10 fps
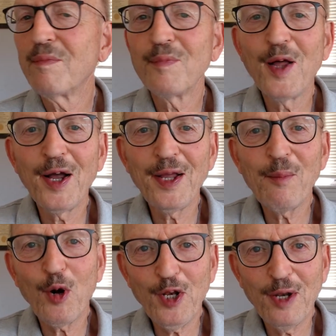Hi, I'm
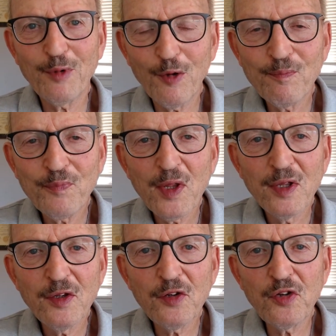Marty Nemko.
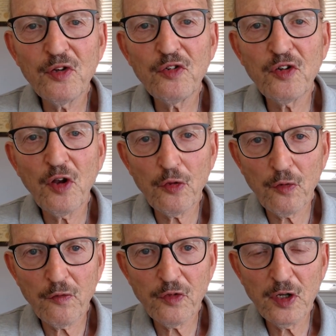This is another
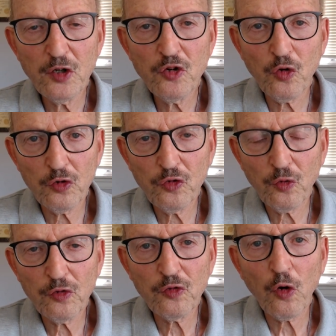of the short,
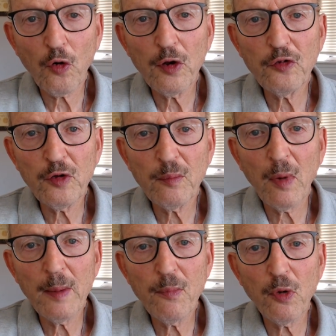short stories in
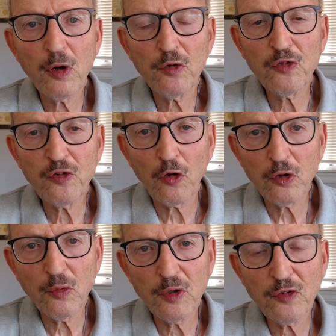my book
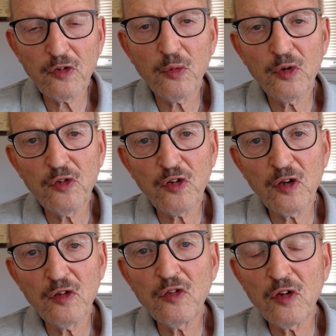Soloists, which
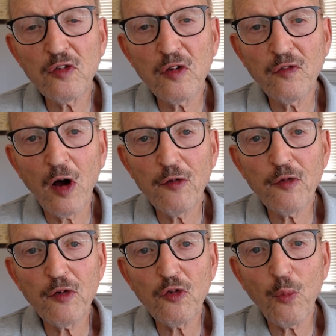consists of
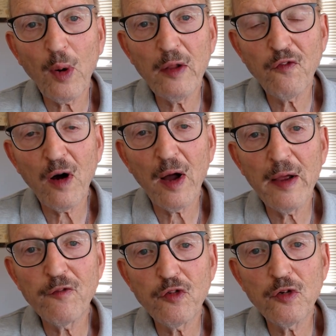
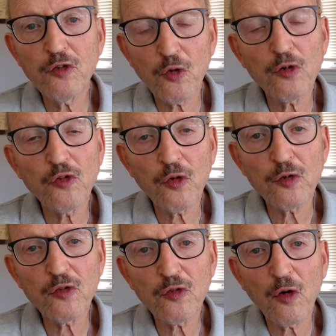125 short, short
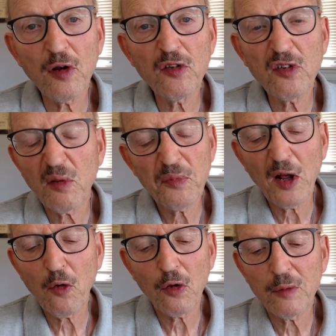stories, some, they
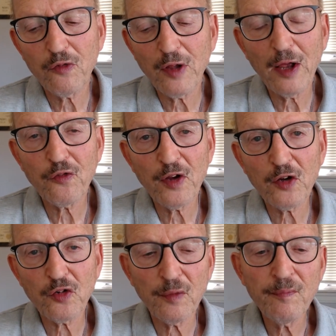call them flash fiction,